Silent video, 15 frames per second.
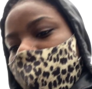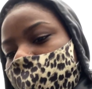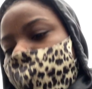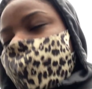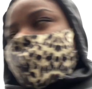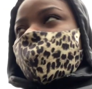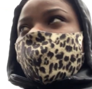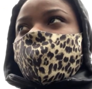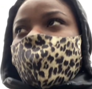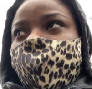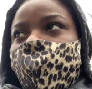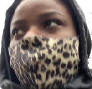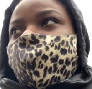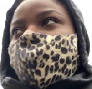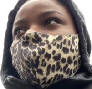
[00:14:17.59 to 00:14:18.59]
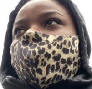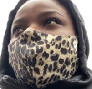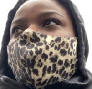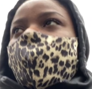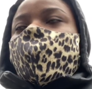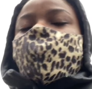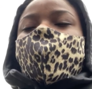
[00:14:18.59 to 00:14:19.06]
going to the gym.
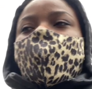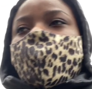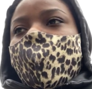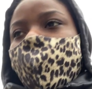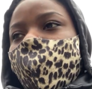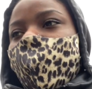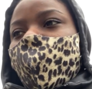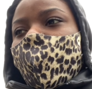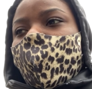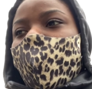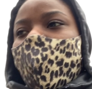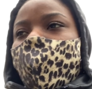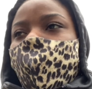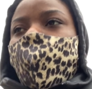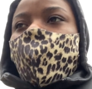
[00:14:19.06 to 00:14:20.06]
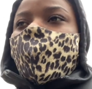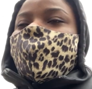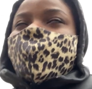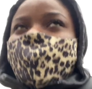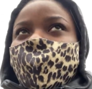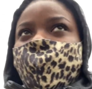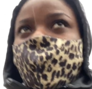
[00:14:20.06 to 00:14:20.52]
Well, I'm not planning on. I'm going
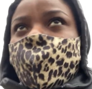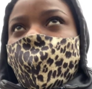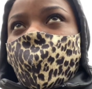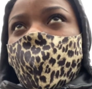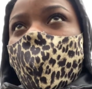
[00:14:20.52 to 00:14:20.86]
to the gym